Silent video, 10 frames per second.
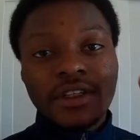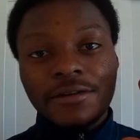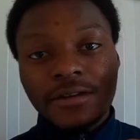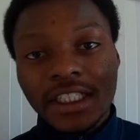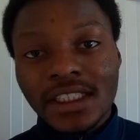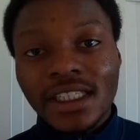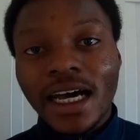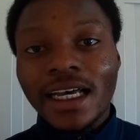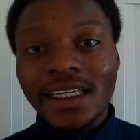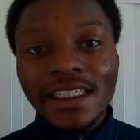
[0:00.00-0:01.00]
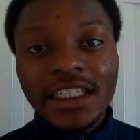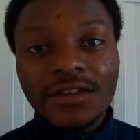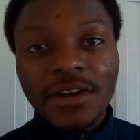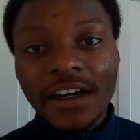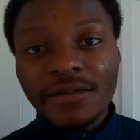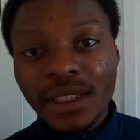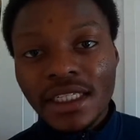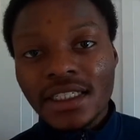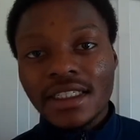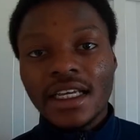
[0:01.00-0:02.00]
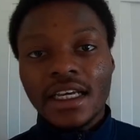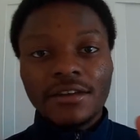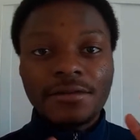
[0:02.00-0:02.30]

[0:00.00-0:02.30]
freestyle at least 5 minutes a day,